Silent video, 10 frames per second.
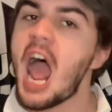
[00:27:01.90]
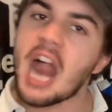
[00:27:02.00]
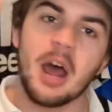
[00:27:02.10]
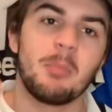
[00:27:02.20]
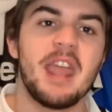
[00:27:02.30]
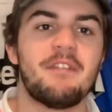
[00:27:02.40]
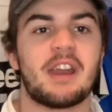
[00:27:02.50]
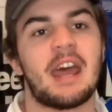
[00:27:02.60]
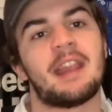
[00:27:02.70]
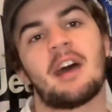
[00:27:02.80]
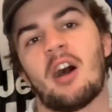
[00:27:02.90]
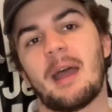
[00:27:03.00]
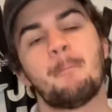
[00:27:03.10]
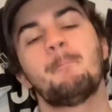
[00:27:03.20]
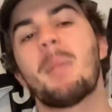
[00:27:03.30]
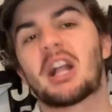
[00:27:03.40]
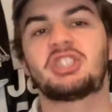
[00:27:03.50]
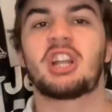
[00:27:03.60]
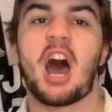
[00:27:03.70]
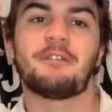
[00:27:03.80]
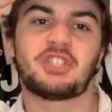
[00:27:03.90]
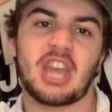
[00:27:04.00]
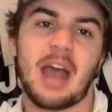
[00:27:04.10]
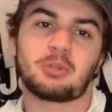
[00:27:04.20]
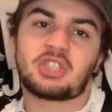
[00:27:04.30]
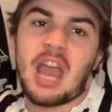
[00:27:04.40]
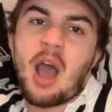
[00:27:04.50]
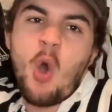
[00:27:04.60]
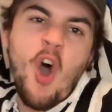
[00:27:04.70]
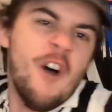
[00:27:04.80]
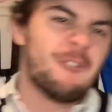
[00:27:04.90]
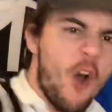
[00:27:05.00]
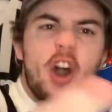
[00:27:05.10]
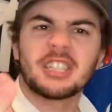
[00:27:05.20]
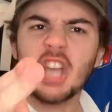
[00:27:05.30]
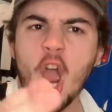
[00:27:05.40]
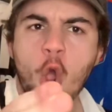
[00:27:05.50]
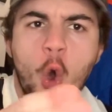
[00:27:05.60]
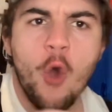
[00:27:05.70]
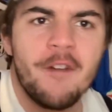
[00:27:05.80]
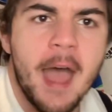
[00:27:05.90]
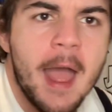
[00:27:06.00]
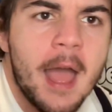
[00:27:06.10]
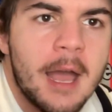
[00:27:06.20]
and I'm leaving it at that. Much love. Ciao, ciao. Forza Juve!